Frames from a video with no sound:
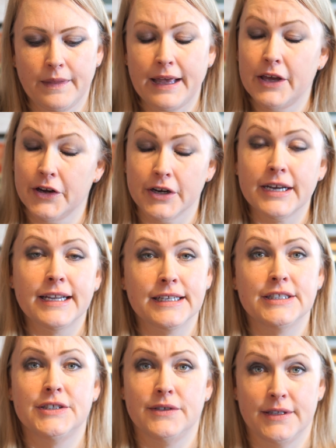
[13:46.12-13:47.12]
that you're
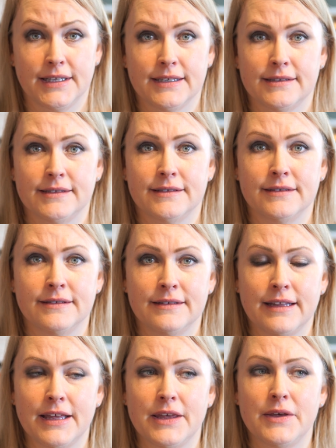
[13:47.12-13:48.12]
gonna do this,
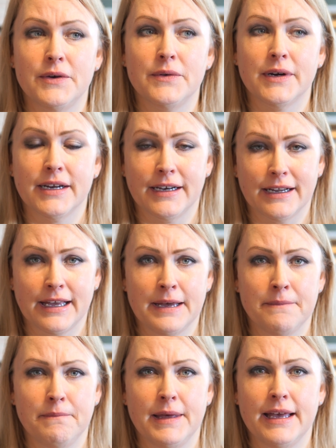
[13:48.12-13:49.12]
that you are gonna
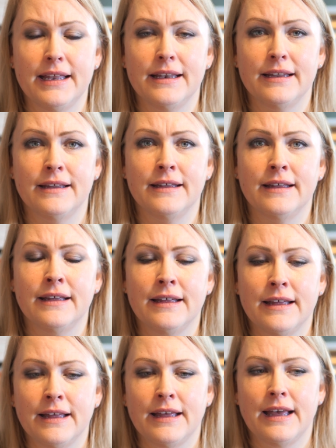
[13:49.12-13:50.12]
commit
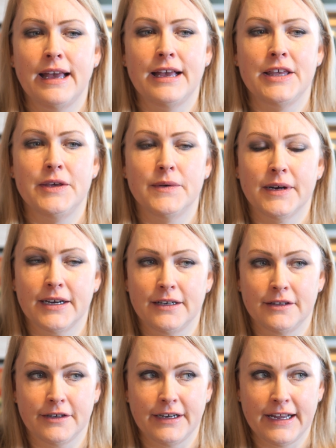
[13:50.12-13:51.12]
and you are
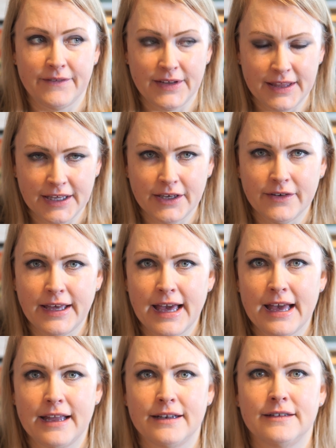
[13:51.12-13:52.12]
gonna learn everything you
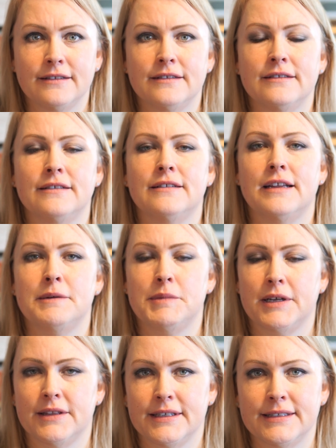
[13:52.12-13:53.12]
can
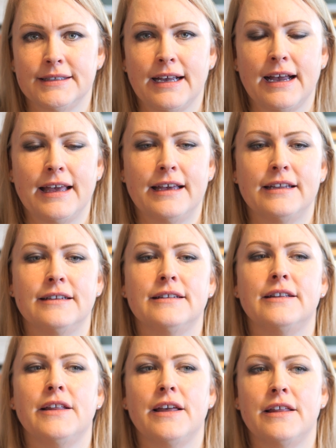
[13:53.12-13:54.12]
about this diet,
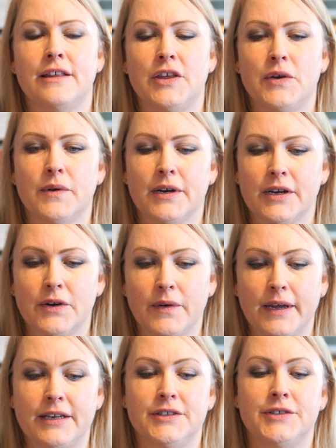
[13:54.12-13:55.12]
and you are
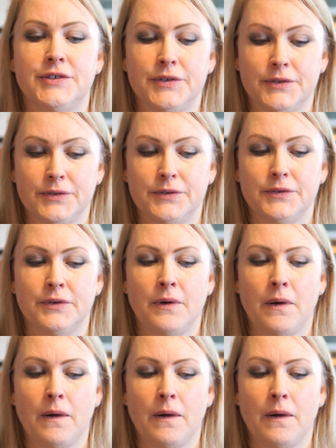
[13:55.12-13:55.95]
going to